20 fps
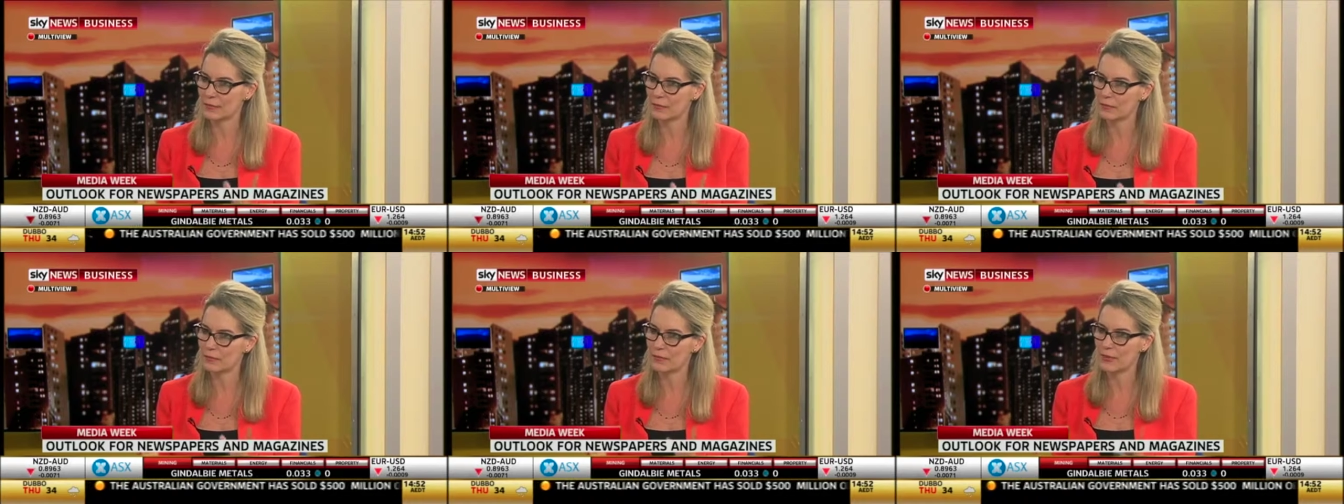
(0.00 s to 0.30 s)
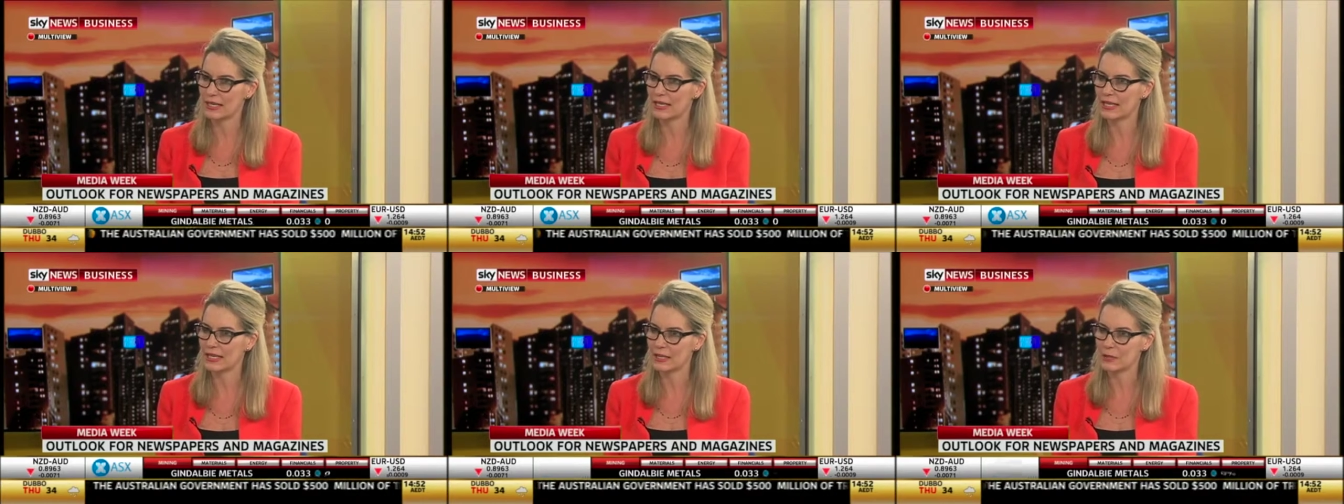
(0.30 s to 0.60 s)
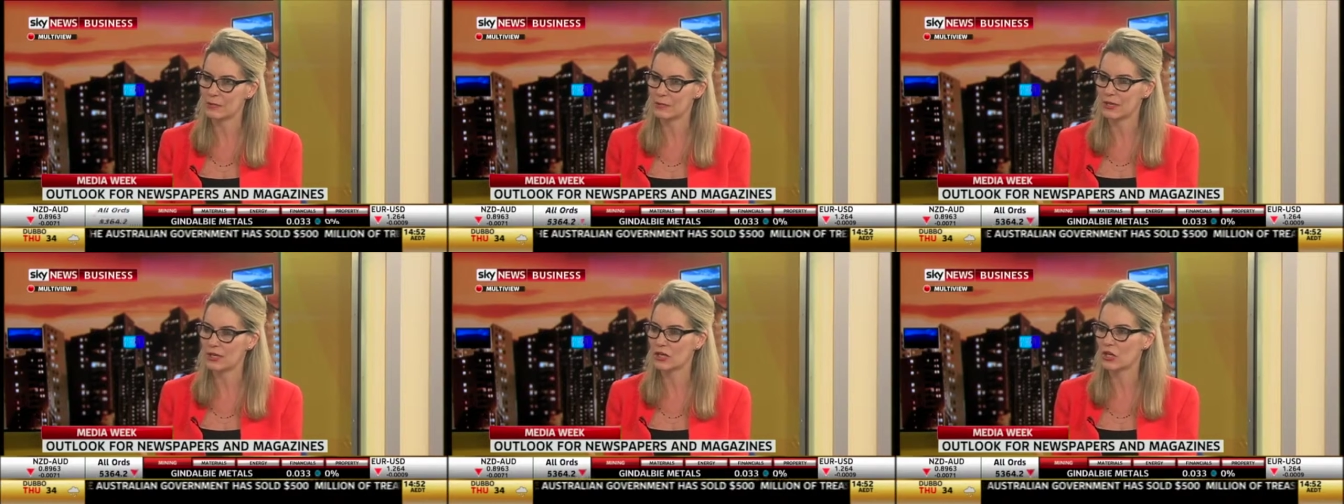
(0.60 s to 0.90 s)
media
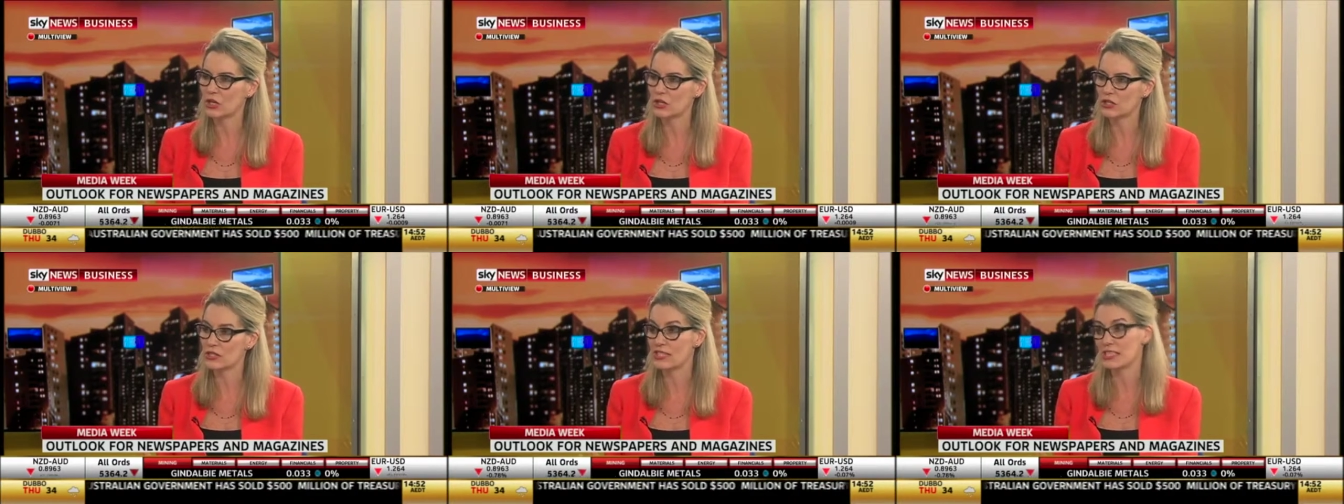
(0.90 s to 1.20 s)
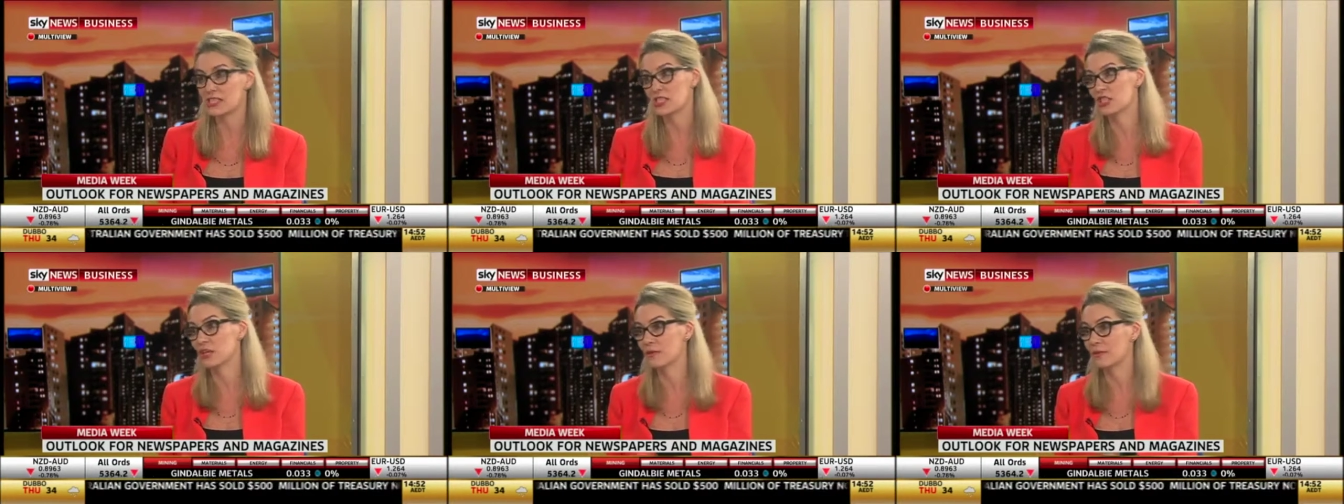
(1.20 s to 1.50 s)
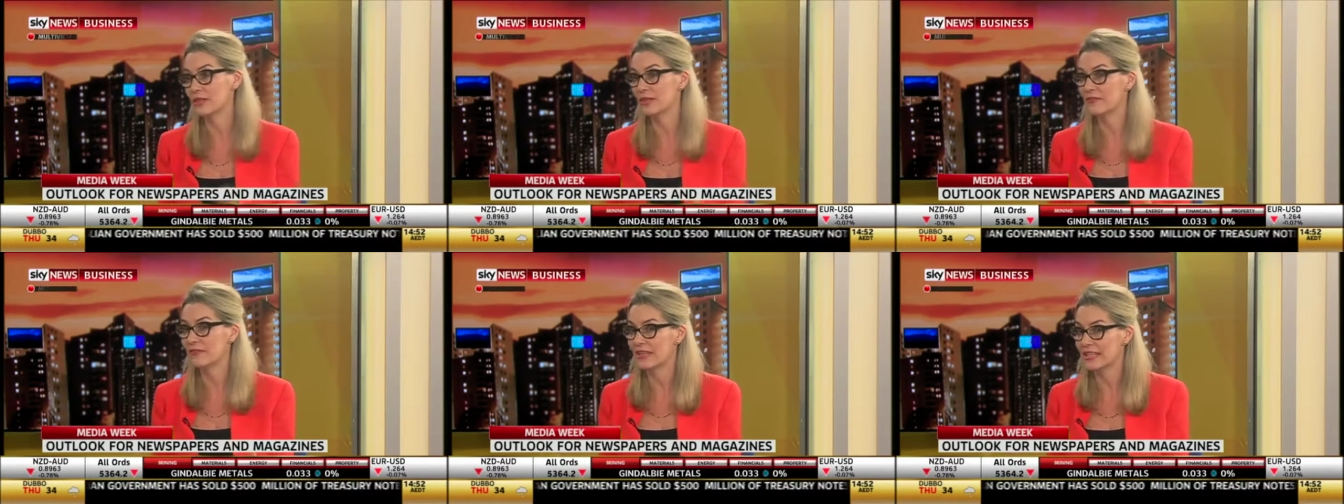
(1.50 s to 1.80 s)
because it's so
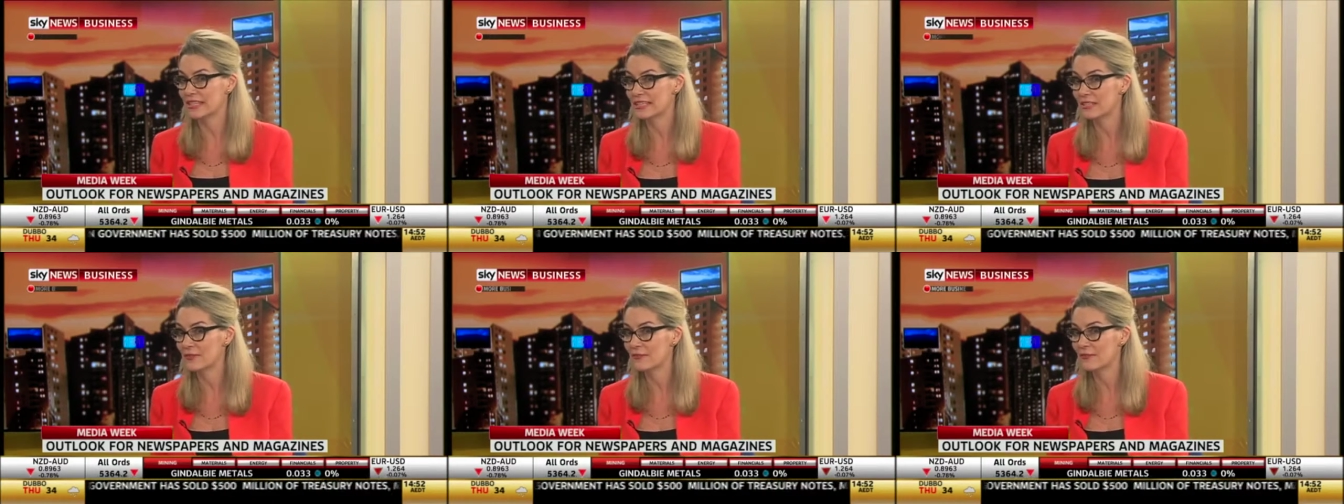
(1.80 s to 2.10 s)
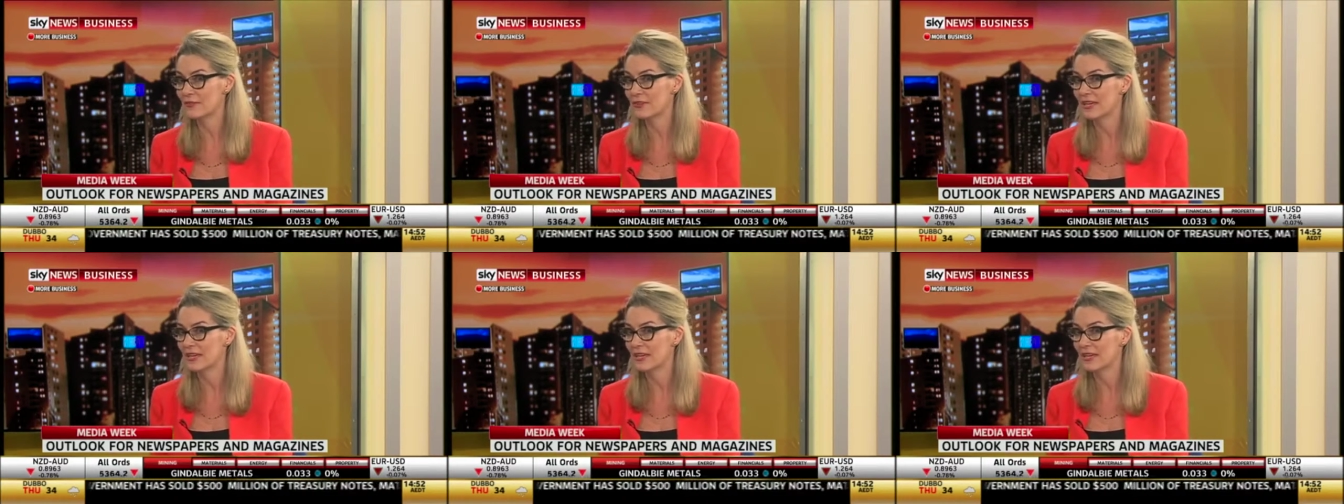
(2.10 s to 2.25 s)
innovative,